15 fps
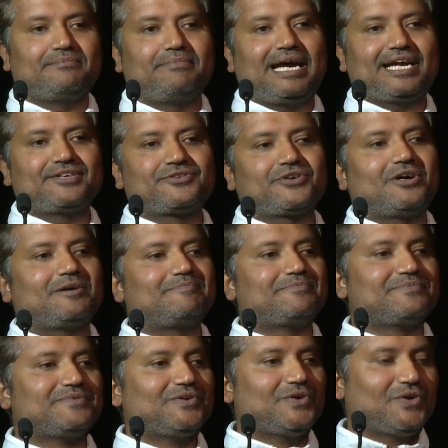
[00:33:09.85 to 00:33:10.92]

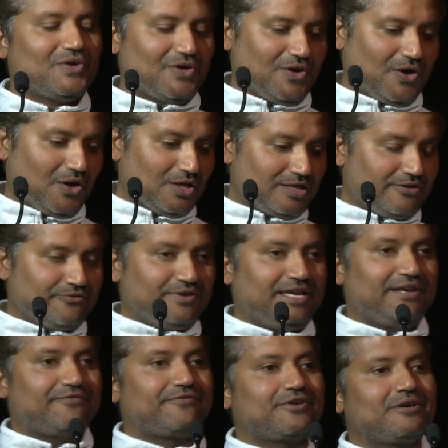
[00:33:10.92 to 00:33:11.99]
backdrop all the
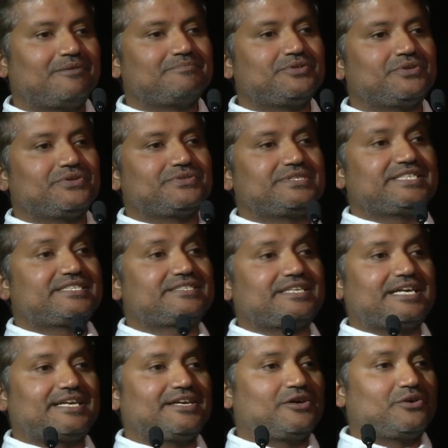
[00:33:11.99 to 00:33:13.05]
way from, just
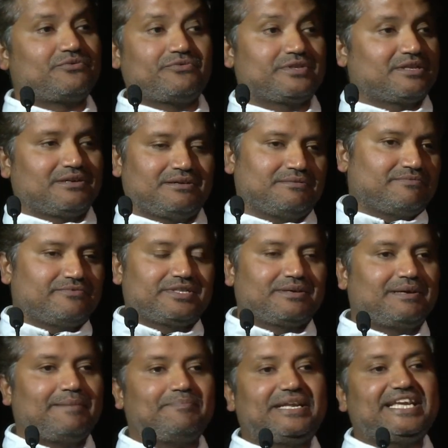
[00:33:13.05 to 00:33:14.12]
starting out with an
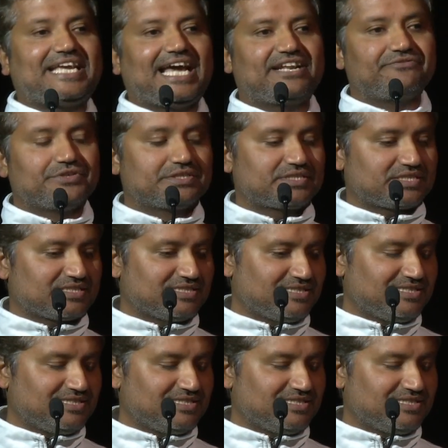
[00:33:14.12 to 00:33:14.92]
empty canvas.